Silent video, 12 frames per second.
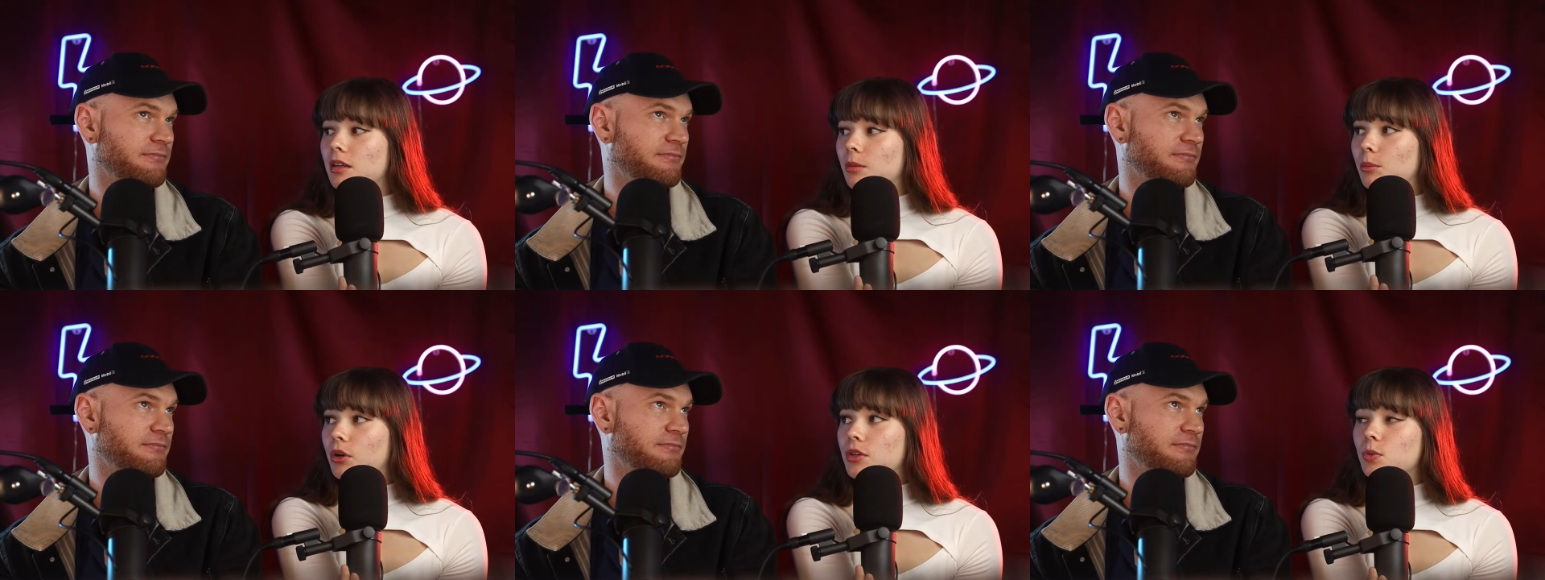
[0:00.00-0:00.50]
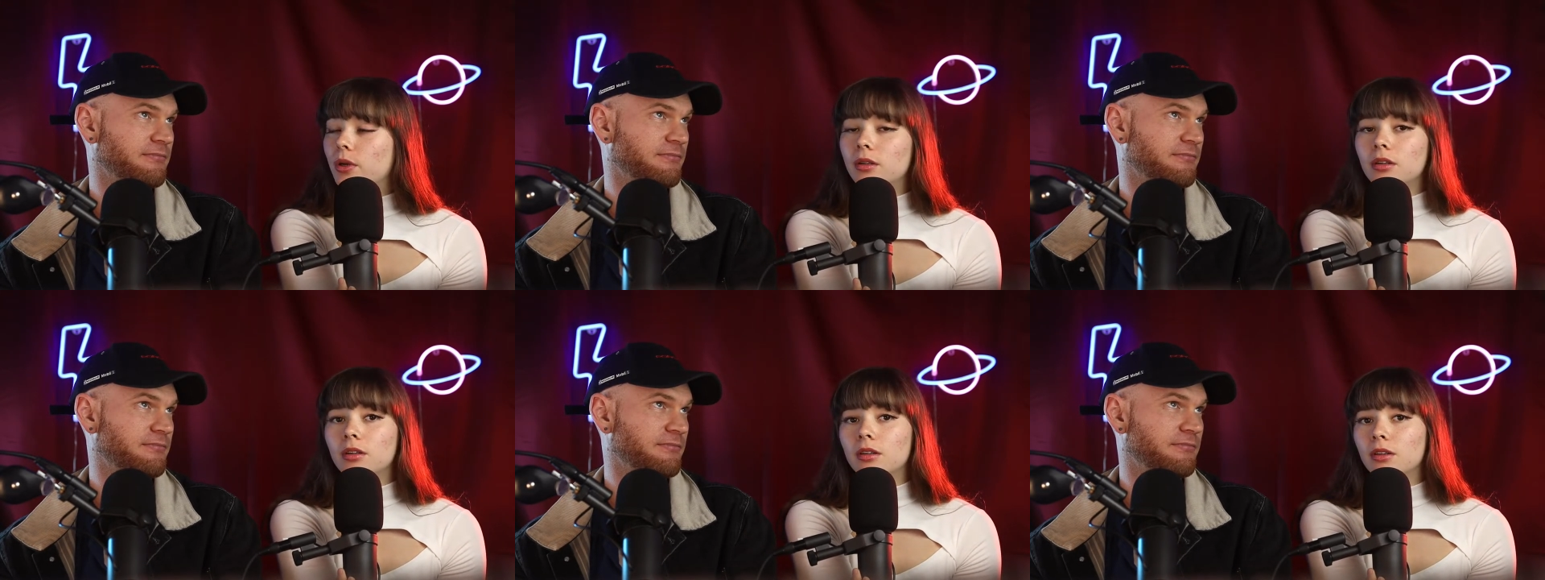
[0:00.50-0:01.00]
Speaker 1: Because
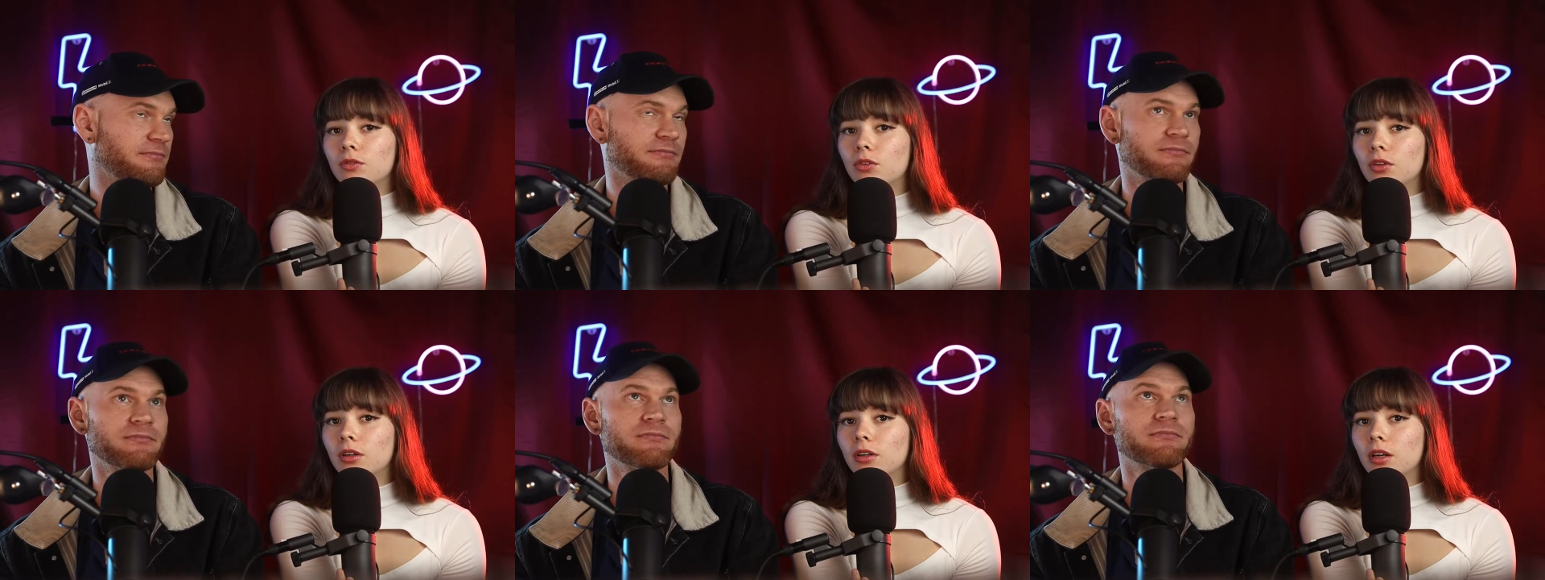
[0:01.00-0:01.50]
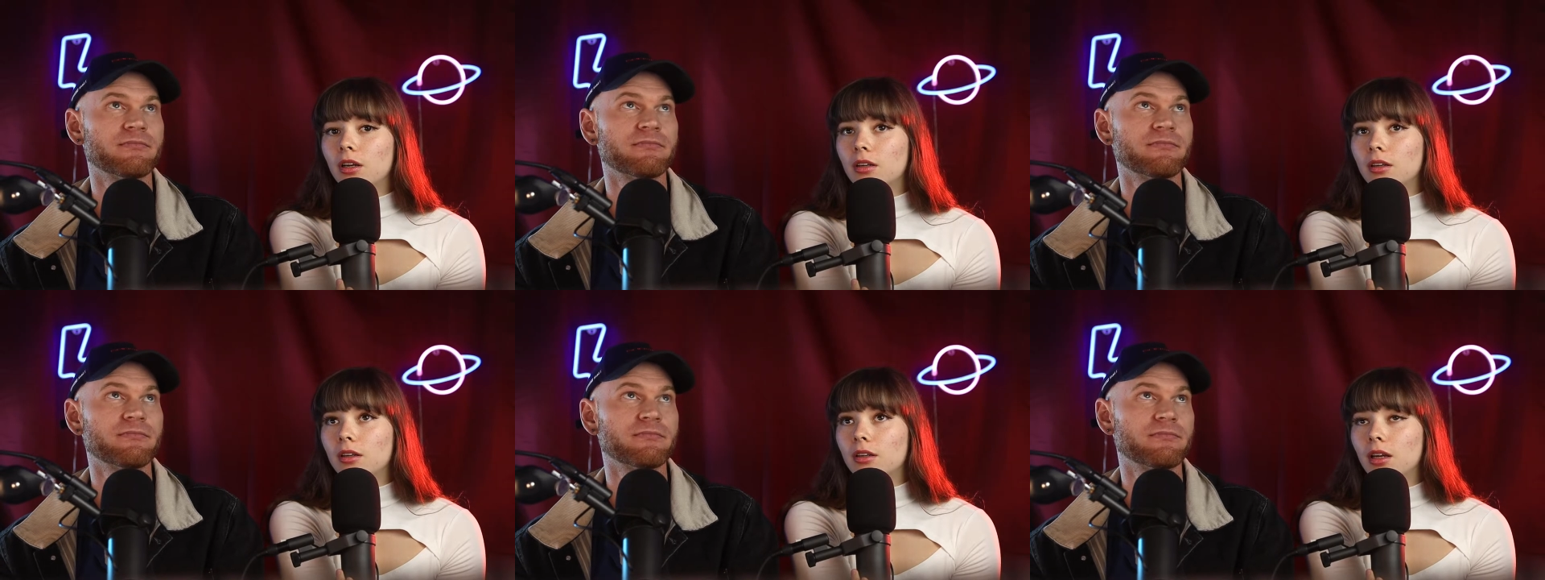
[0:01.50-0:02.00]
when, for
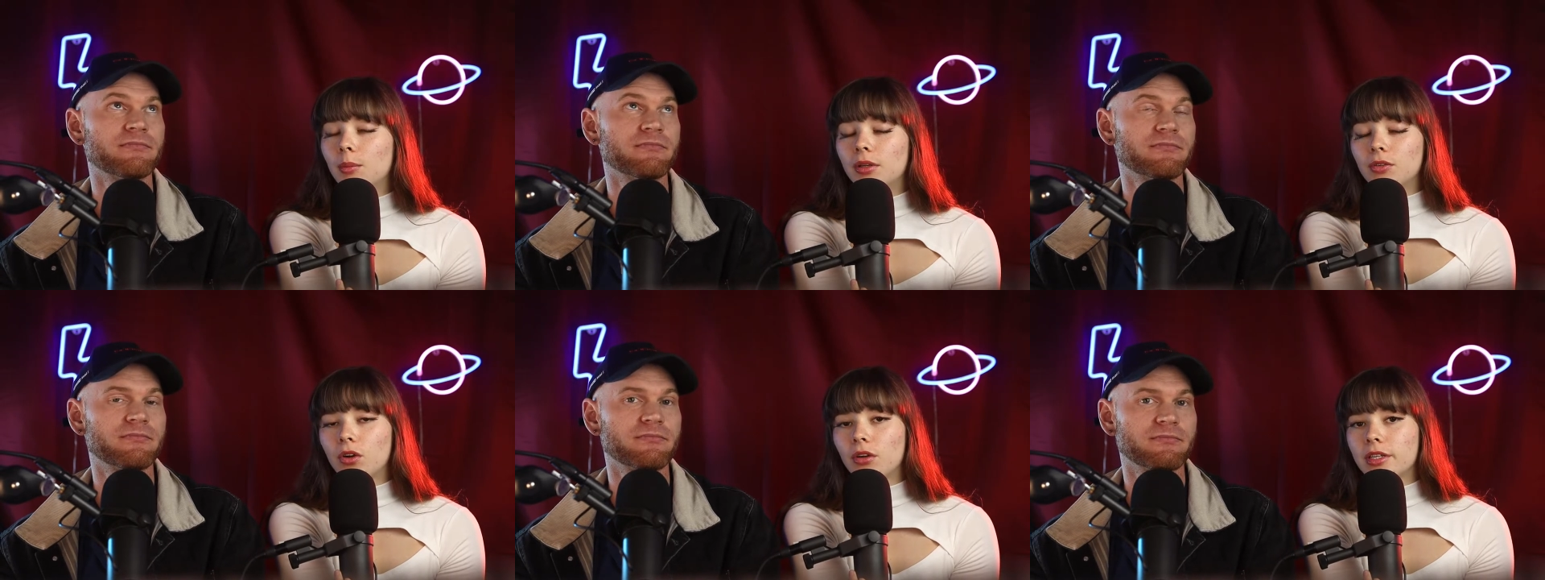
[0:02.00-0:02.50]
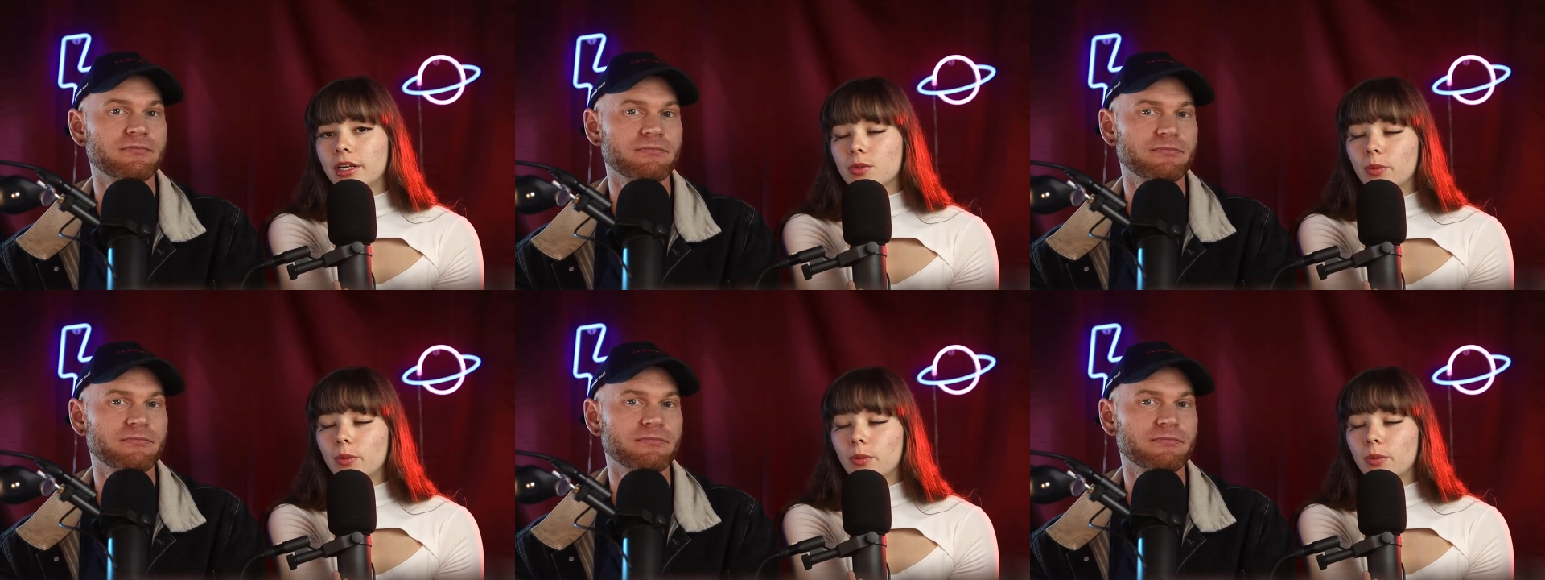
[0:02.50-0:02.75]
a bit of context,